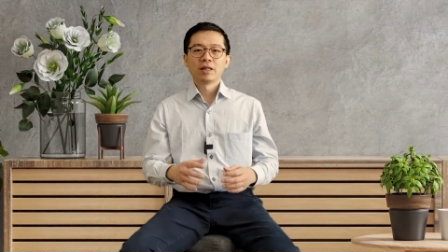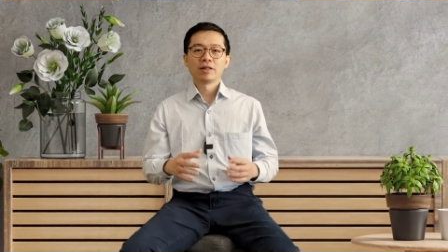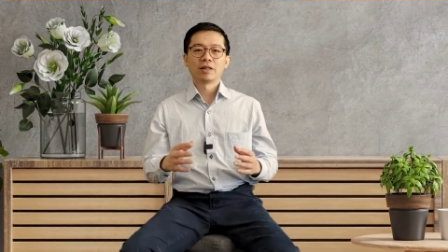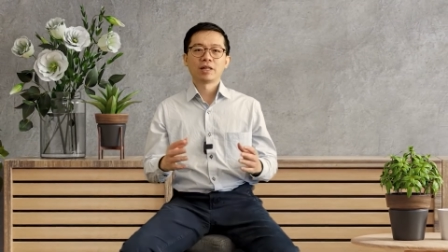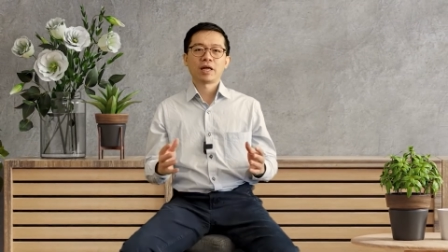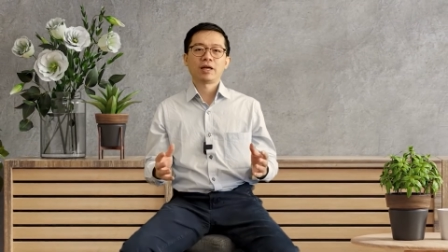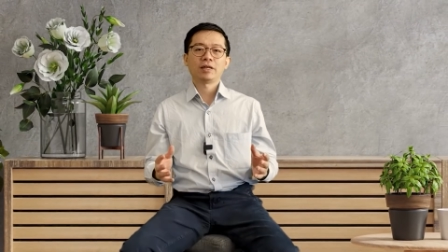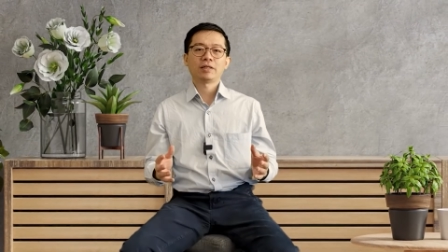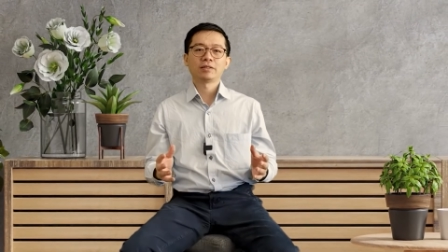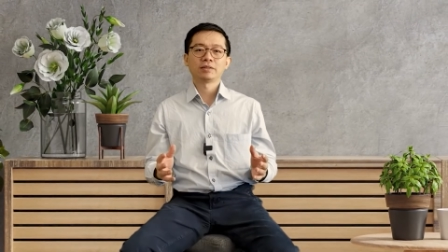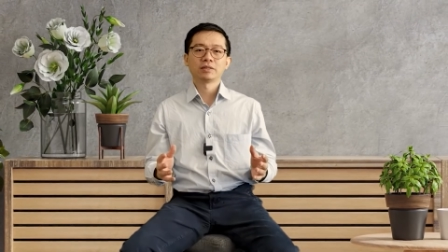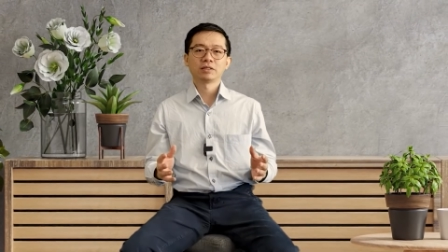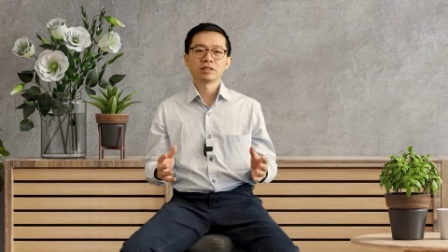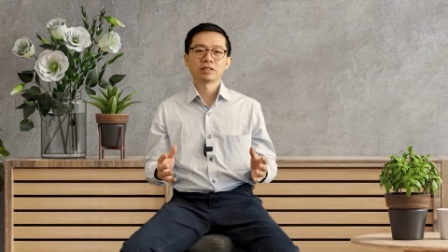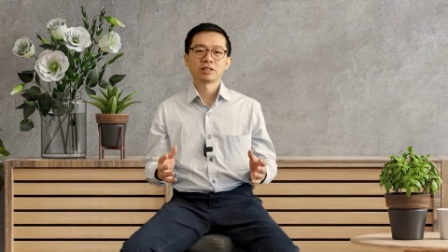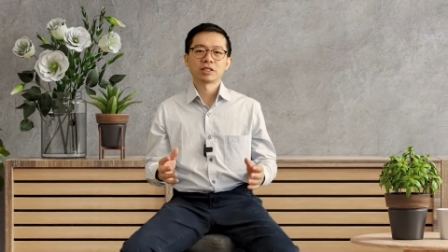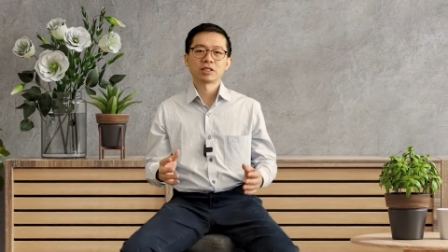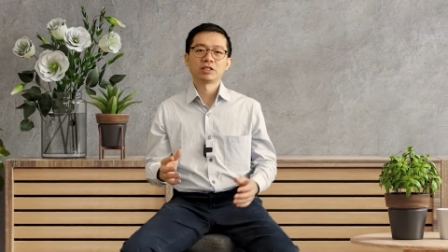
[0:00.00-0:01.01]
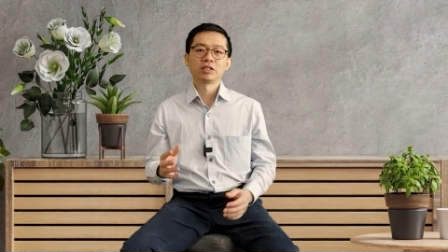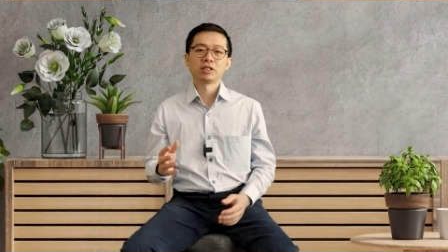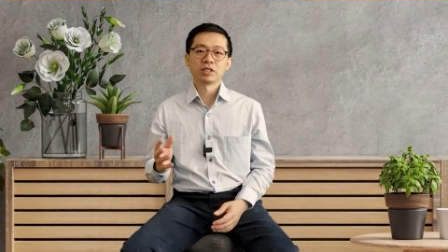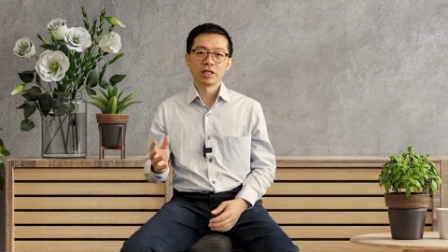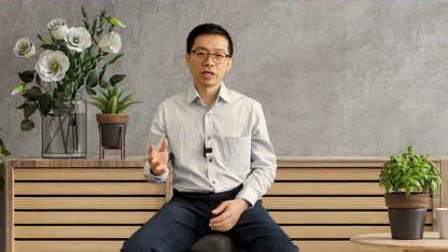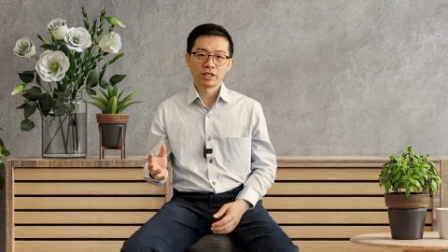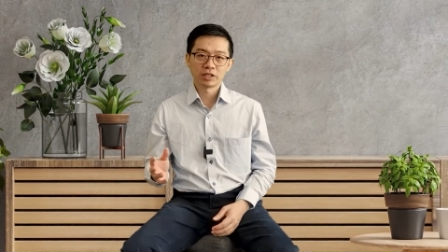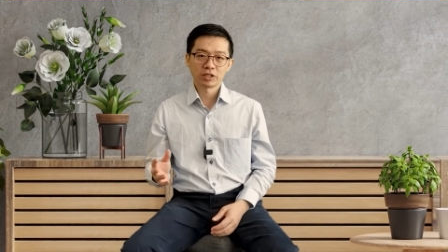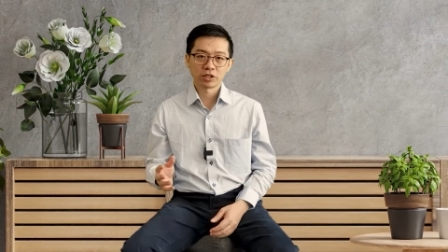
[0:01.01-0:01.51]
then
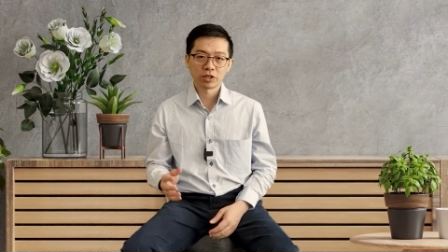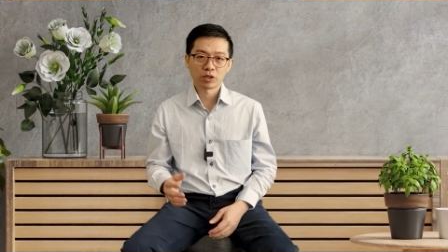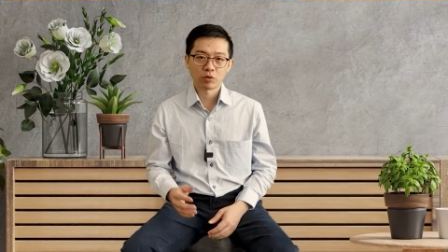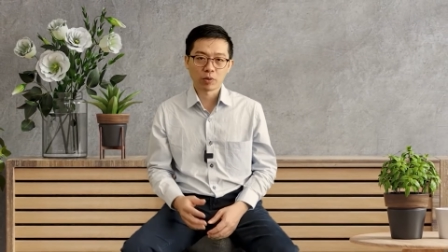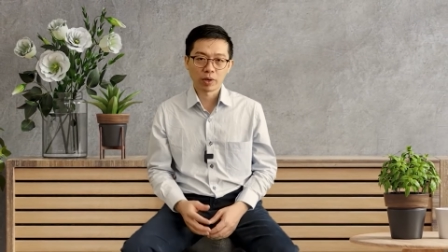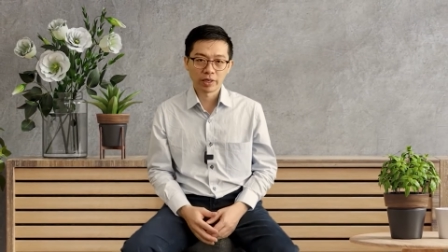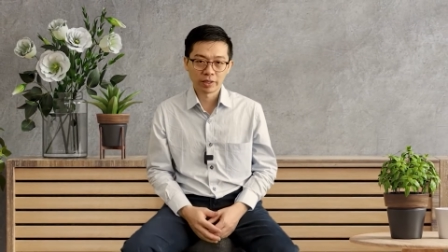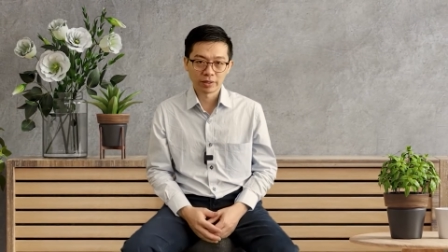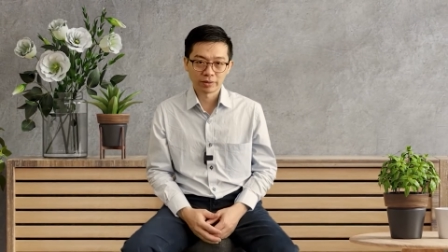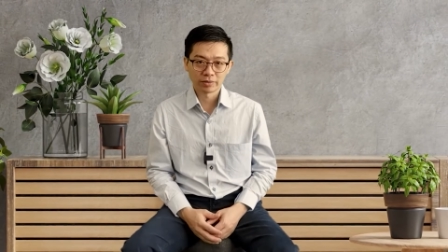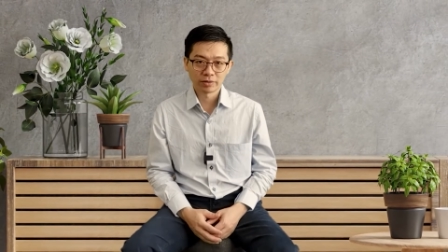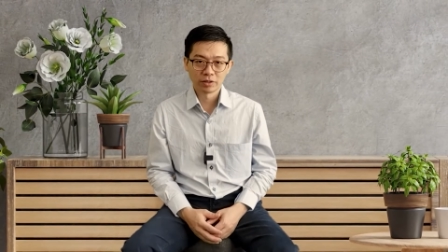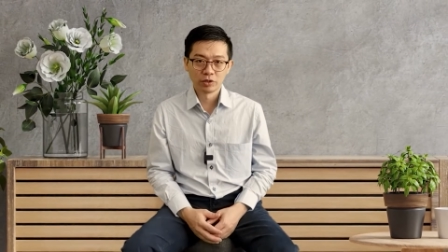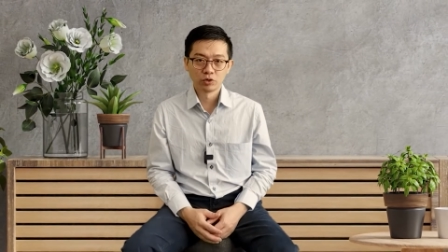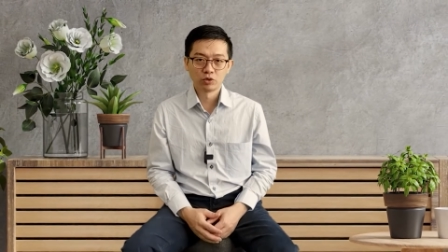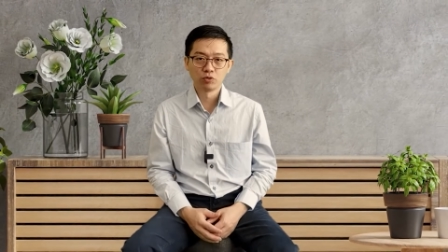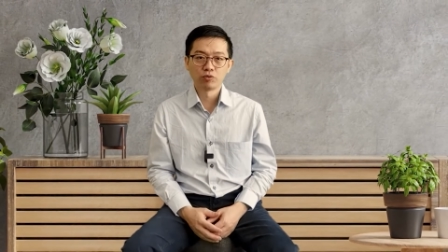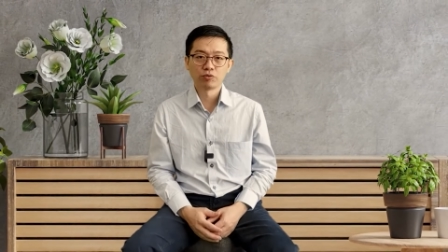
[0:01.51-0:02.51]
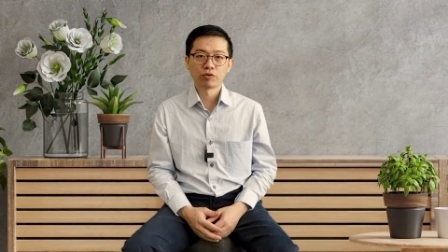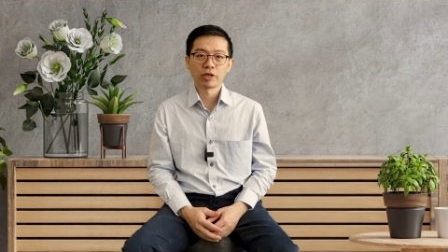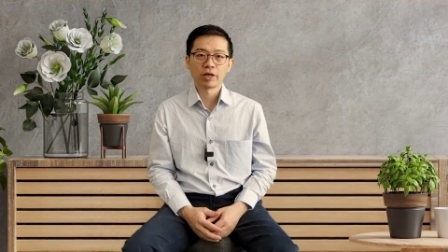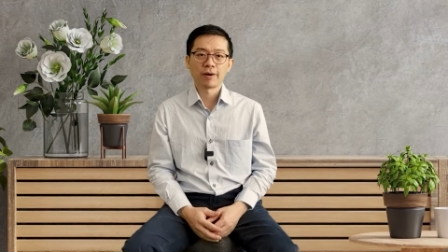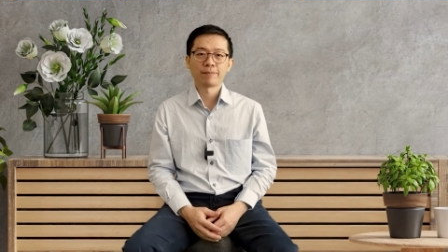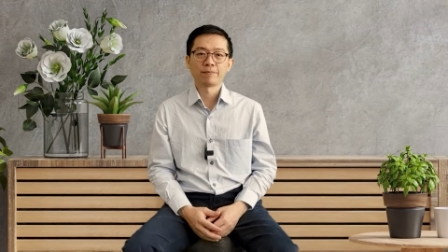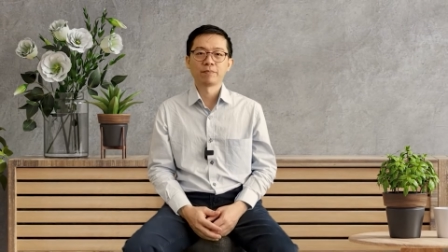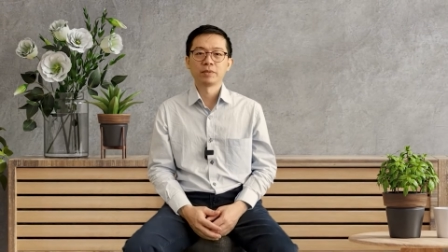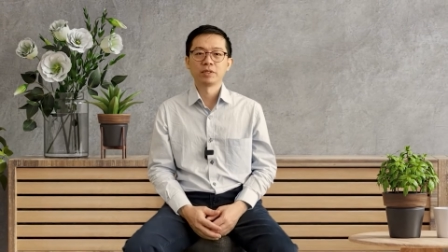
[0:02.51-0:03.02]
surgery is required to free
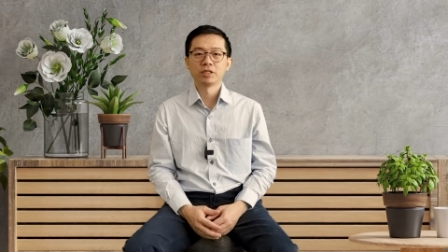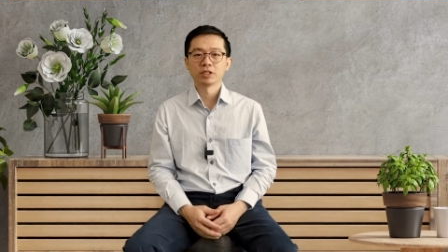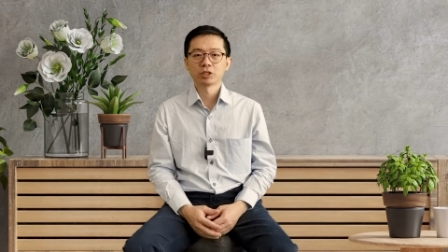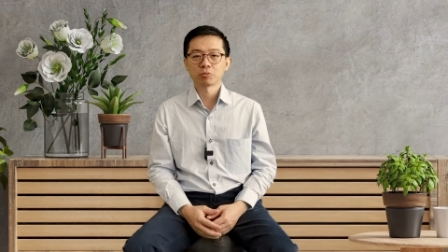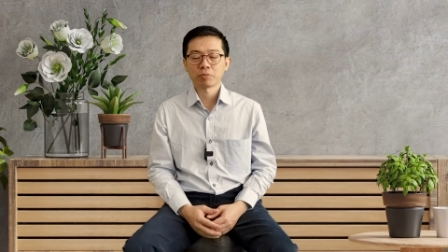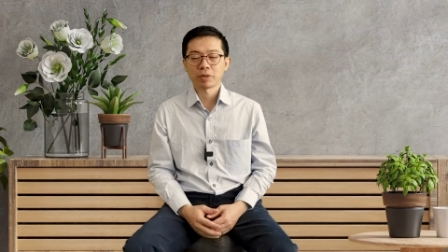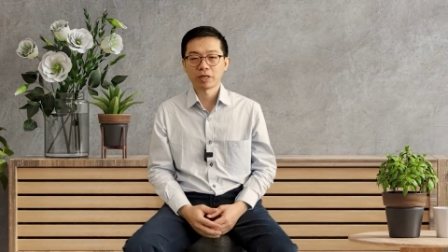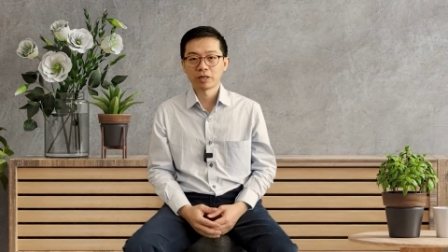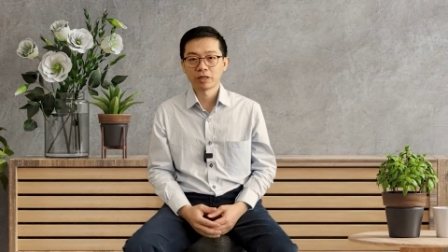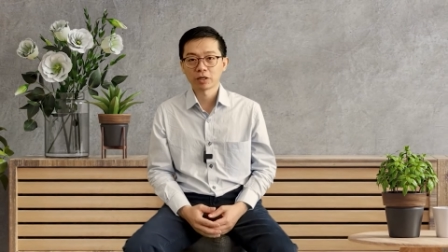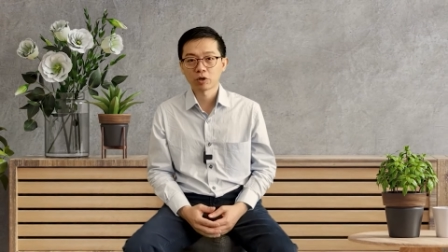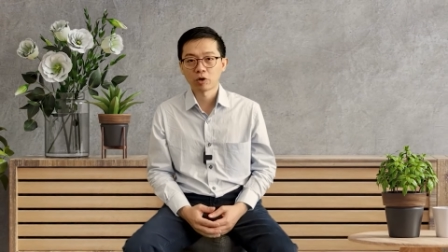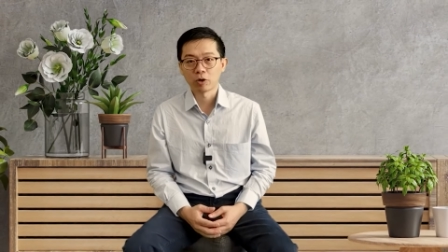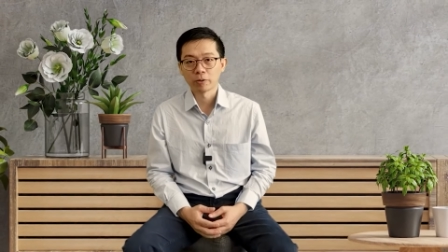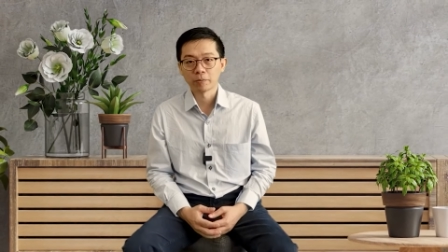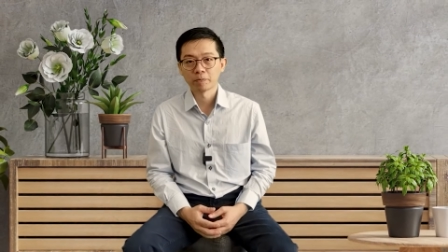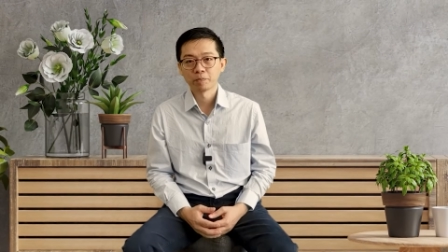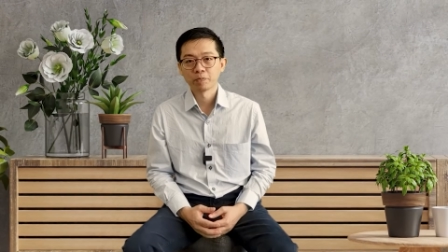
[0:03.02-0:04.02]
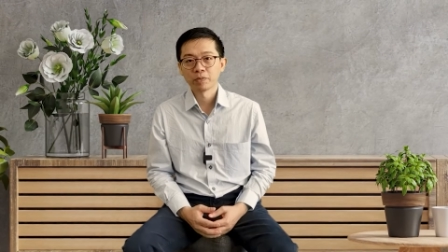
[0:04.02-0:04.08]
up the spinal cord.